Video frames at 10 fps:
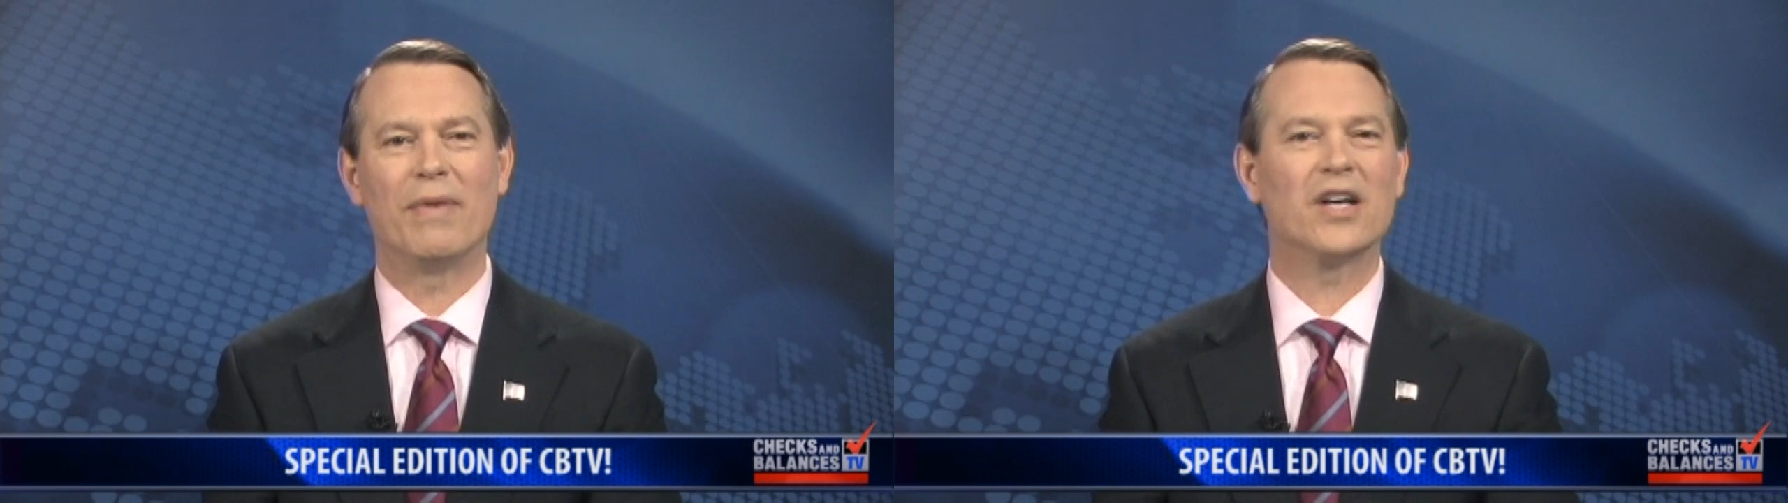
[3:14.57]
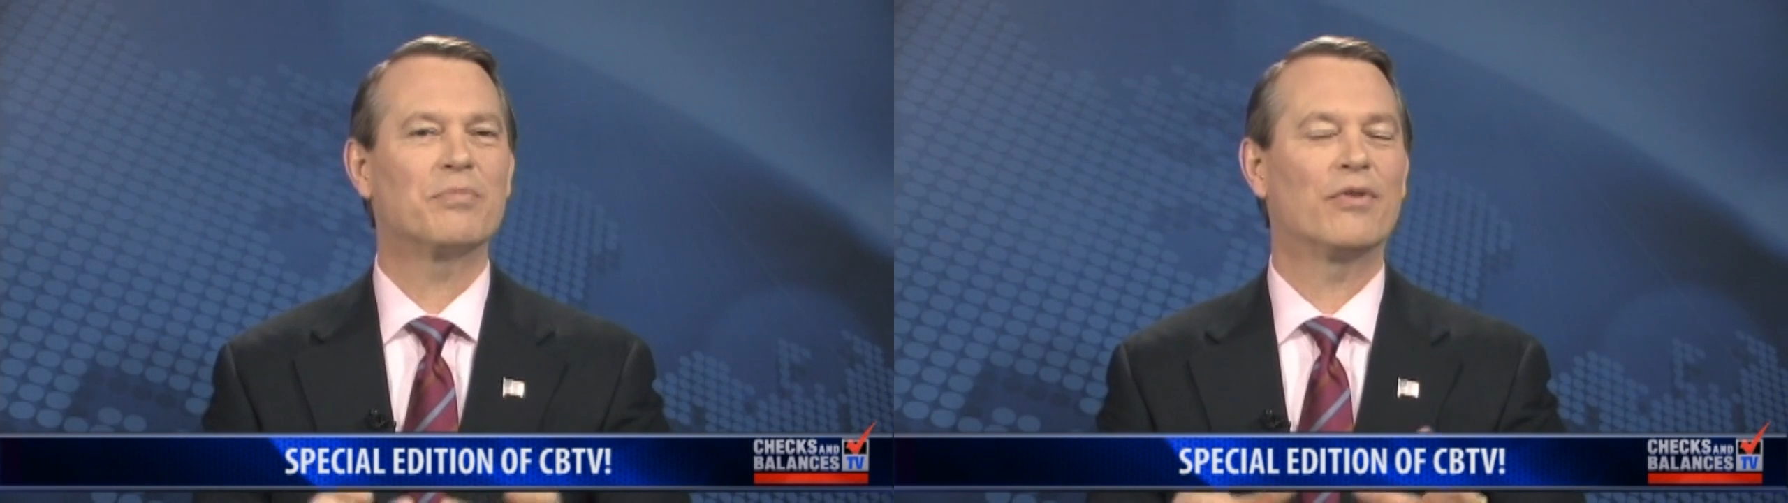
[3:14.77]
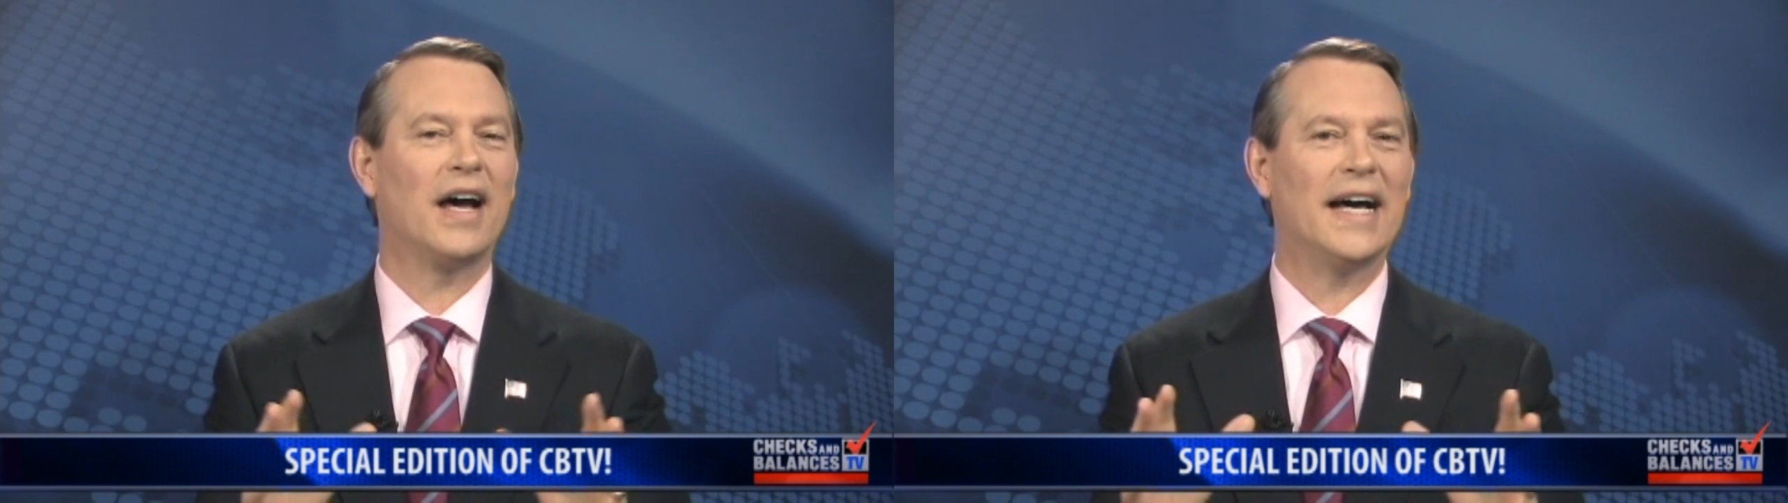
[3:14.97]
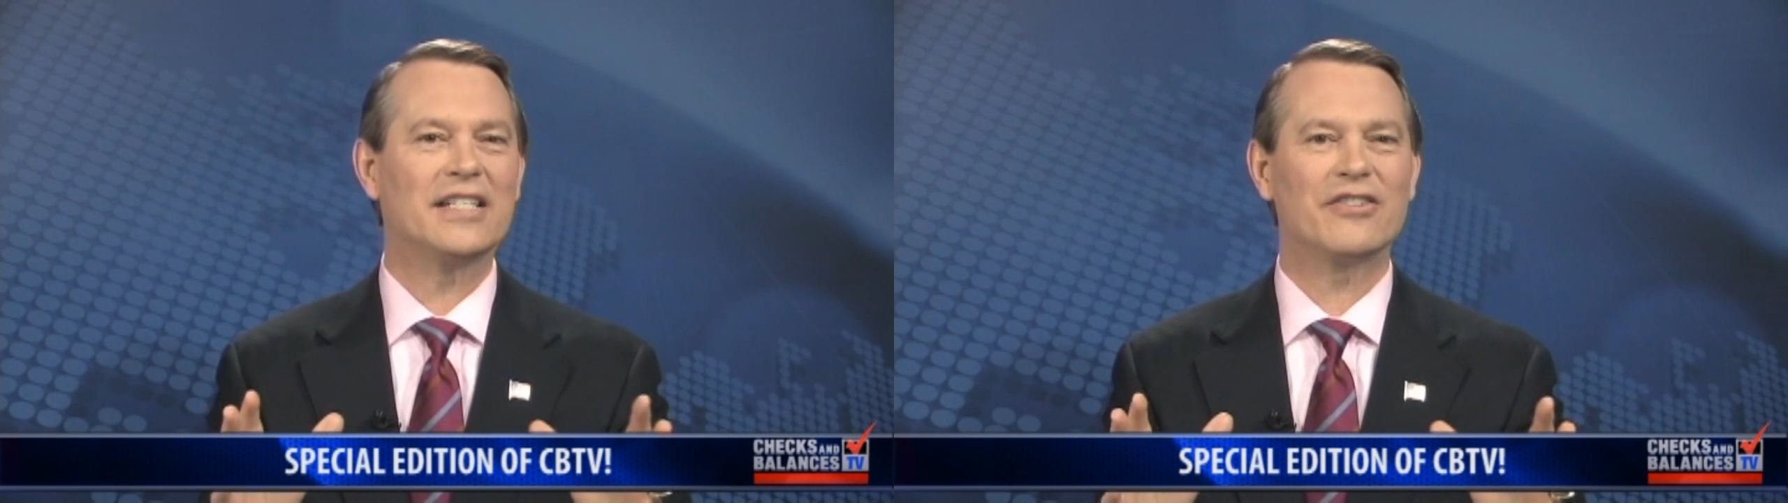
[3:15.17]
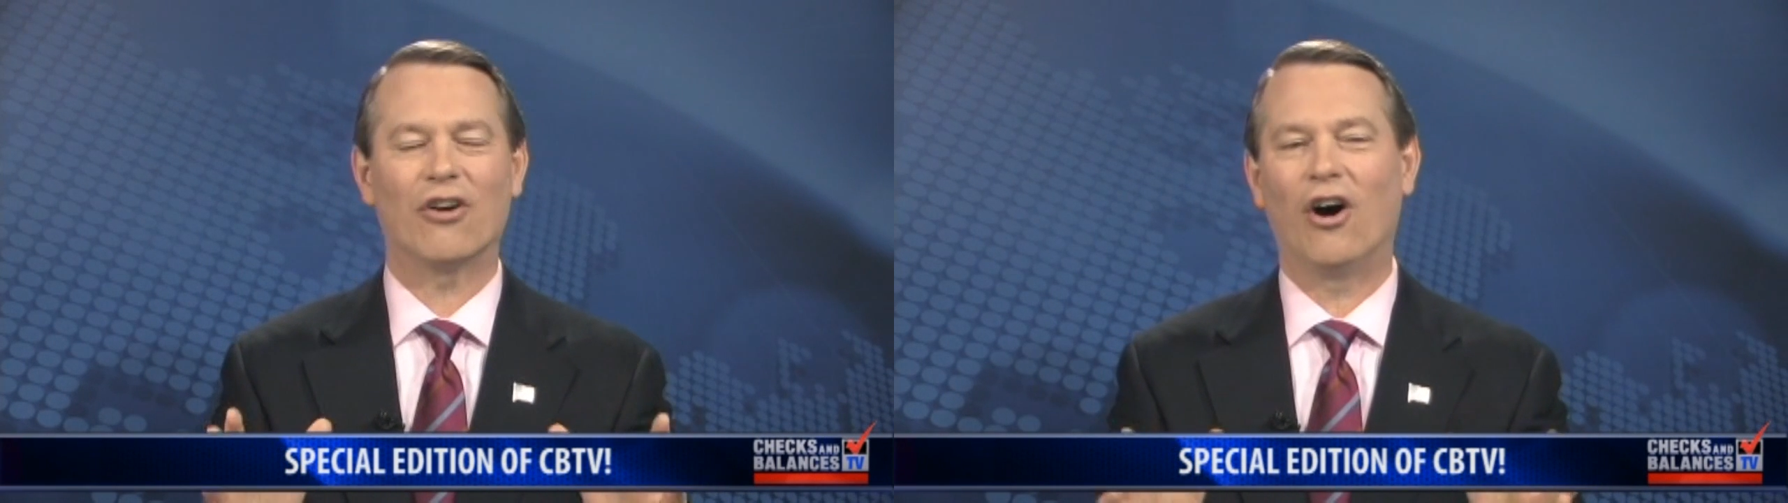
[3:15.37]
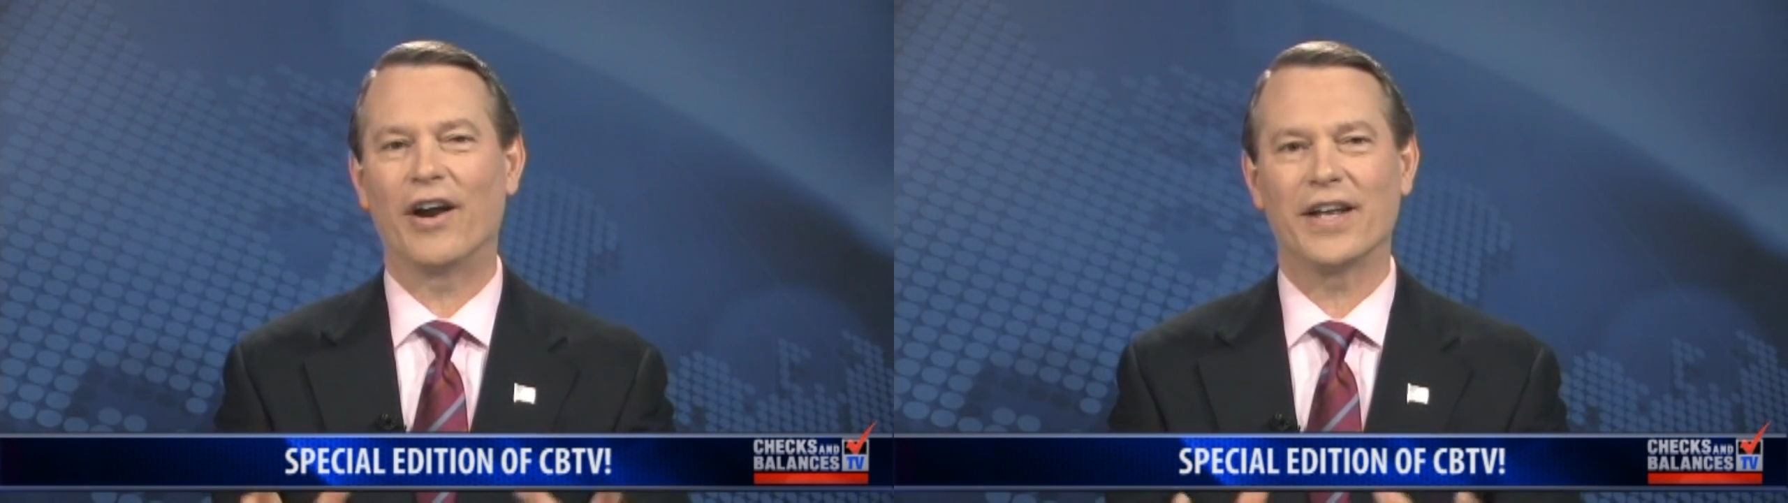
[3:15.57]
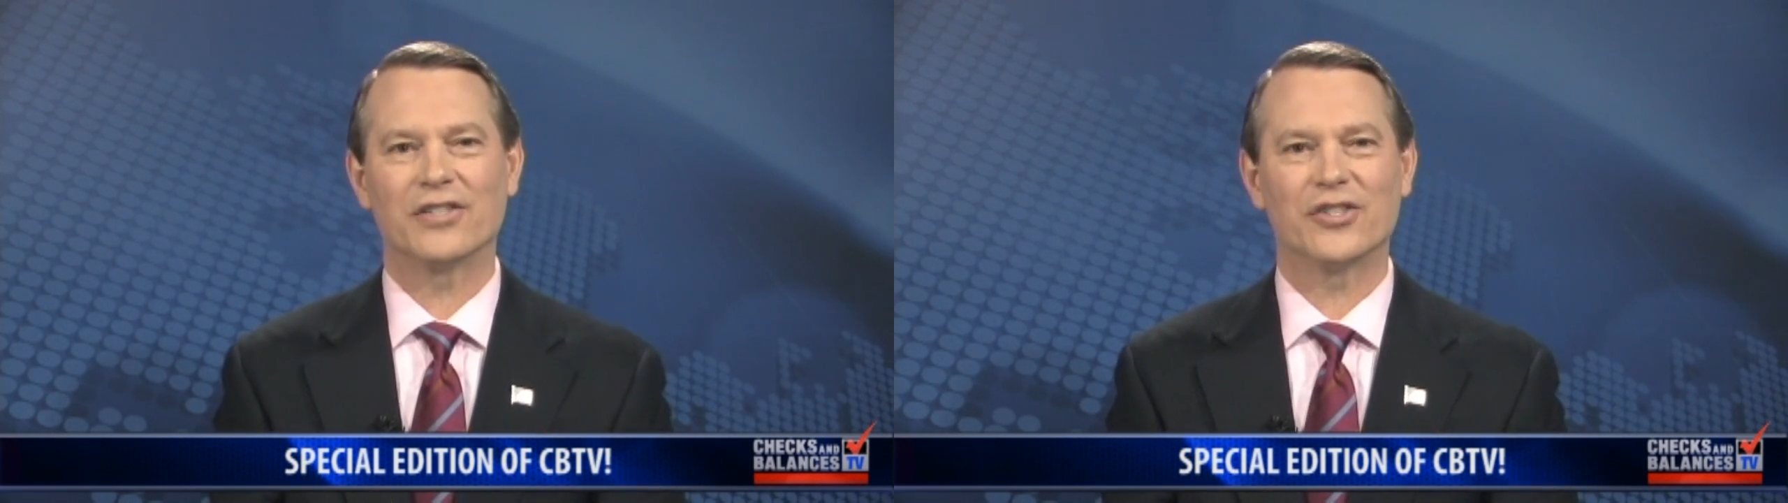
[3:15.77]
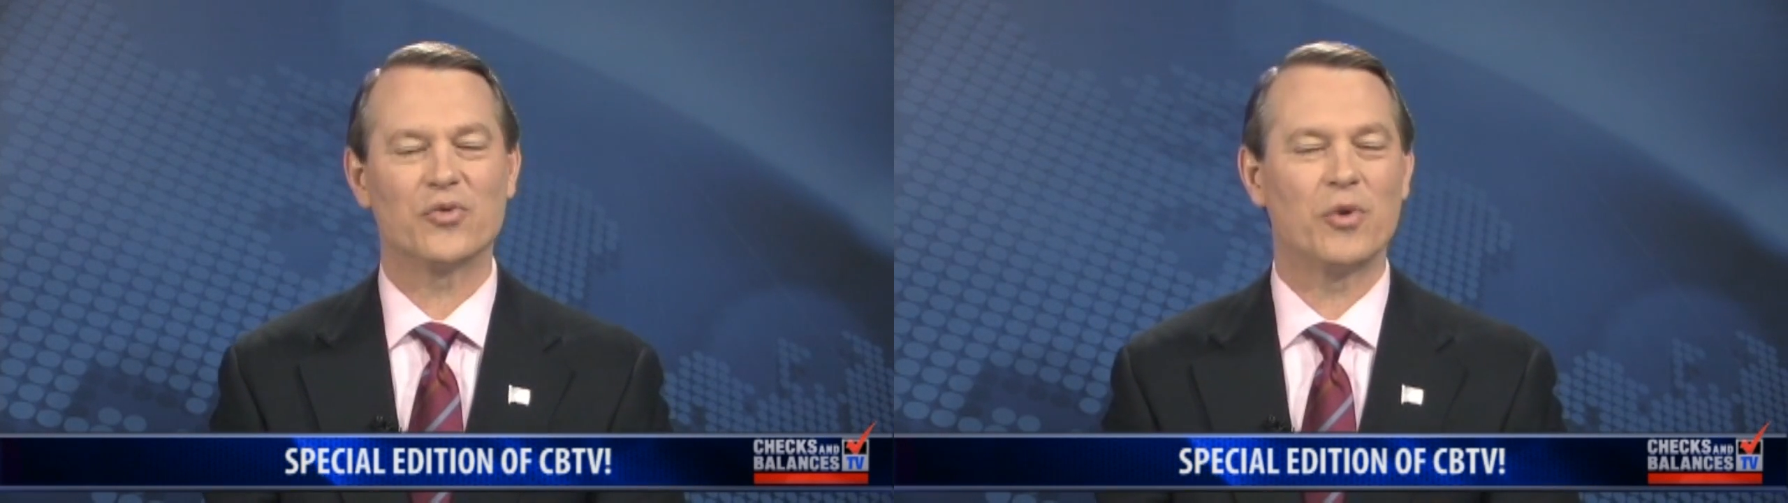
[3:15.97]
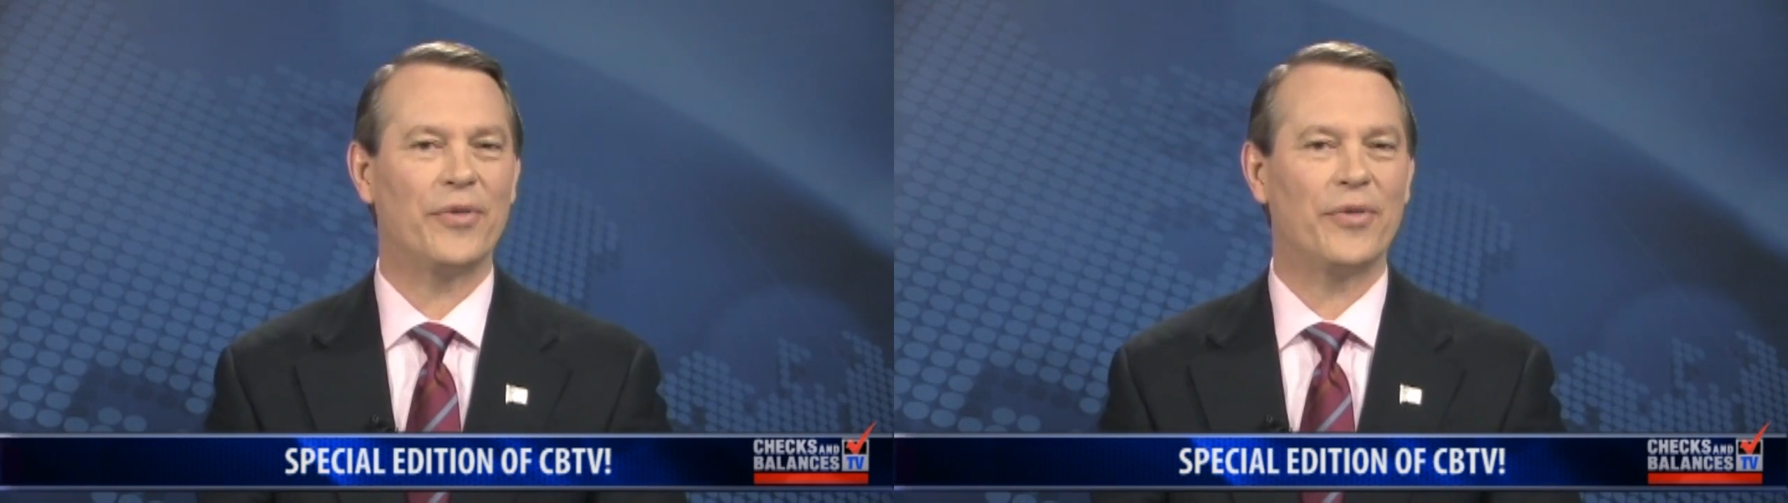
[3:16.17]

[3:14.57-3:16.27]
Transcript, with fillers: mesmerize their audiences